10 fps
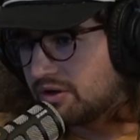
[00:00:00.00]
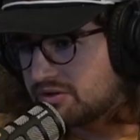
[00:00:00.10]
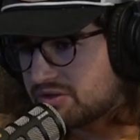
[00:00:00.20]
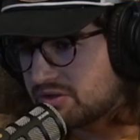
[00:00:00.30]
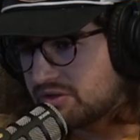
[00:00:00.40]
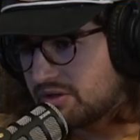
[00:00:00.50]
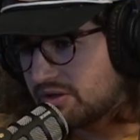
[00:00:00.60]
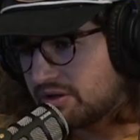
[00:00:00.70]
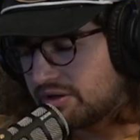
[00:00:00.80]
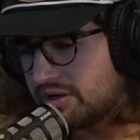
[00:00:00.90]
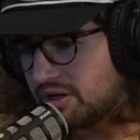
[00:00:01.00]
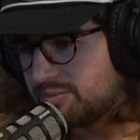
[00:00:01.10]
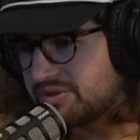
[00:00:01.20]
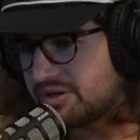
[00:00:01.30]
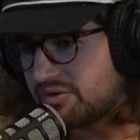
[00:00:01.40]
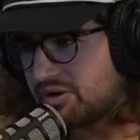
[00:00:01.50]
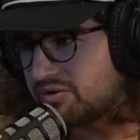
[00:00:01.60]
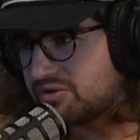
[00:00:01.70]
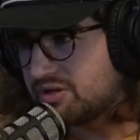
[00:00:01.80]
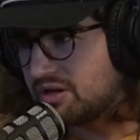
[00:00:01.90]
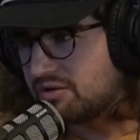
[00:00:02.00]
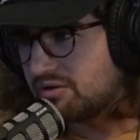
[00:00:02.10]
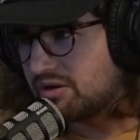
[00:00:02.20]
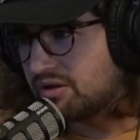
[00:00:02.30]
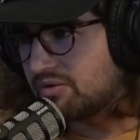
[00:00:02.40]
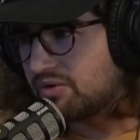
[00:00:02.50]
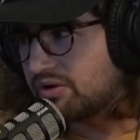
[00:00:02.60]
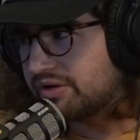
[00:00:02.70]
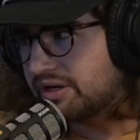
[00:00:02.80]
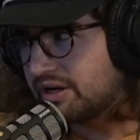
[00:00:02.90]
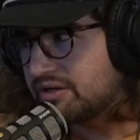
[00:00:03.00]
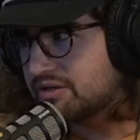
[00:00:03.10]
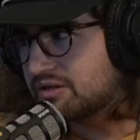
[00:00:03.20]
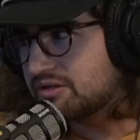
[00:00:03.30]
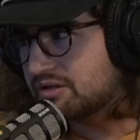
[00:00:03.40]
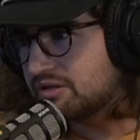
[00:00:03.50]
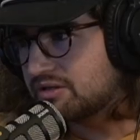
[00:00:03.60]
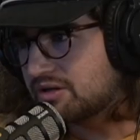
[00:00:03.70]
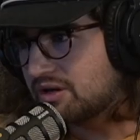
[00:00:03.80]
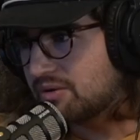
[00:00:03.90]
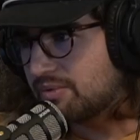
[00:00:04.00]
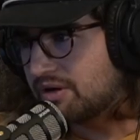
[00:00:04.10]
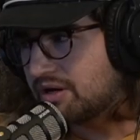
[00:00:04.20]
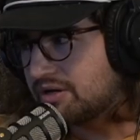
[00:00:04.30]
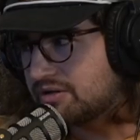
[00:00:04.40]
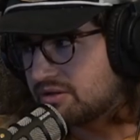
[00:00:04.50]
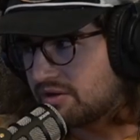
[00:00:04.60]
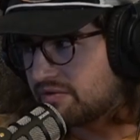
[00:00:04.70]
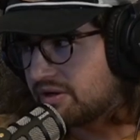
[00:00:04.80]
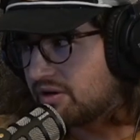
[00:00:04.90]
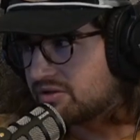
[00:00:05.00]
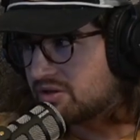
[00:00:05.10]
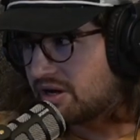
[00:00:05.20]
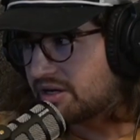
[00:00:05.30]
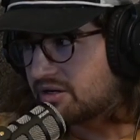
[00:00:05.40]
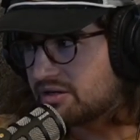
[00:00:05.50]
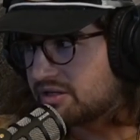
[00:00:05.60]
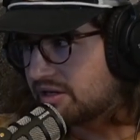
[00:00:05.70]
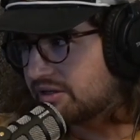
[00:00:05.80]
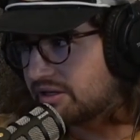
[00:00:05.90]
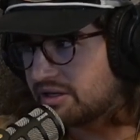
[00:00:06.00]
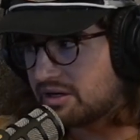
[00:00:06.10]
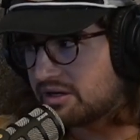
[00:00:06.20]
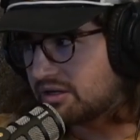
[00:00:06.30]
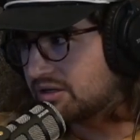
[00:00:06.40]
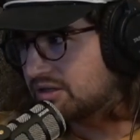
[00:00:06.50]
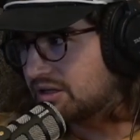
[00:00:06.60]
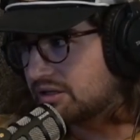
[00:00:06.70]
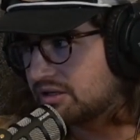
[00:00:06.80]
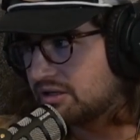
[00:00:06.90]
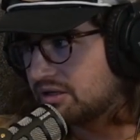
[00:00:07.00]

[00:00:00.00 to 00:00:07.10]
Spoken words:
also, it helps to crouch down a lot around cats because they get scared about height stuff. And also eye contact, they hate eye contact.